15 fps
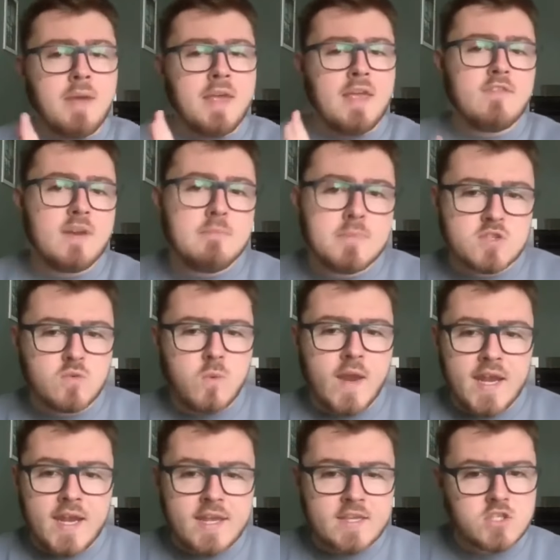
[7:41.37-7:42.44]
But even in
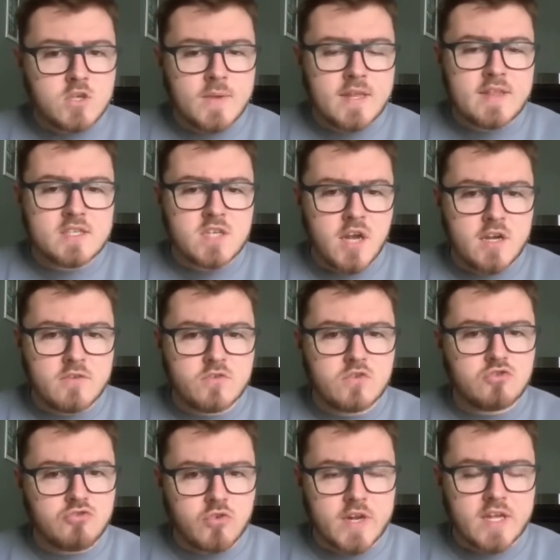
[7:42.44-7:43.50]
between, it's doing this kind of
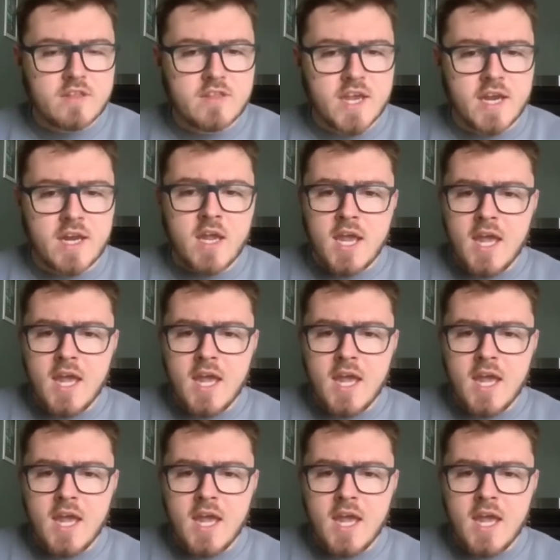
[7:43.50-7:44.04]
chronic thing.